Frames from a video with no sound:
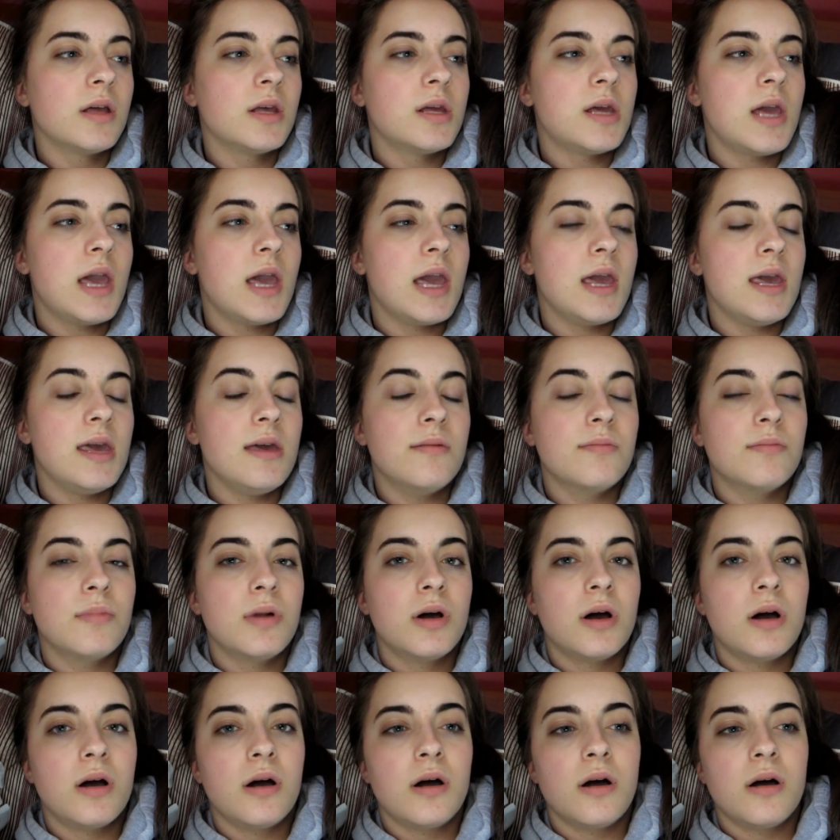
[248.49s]
came
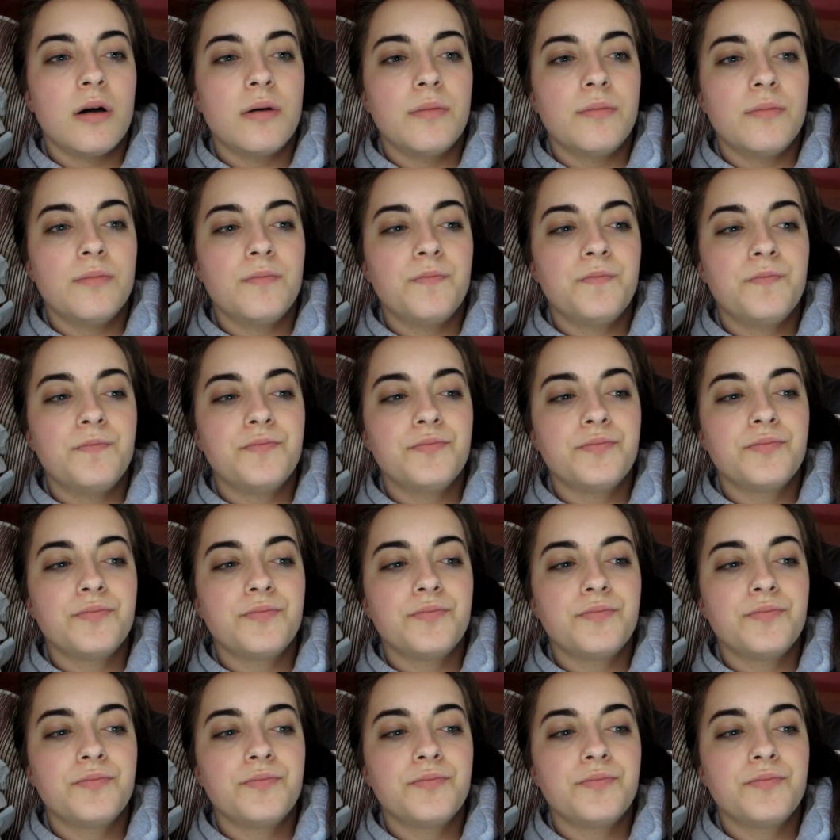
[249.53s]
um,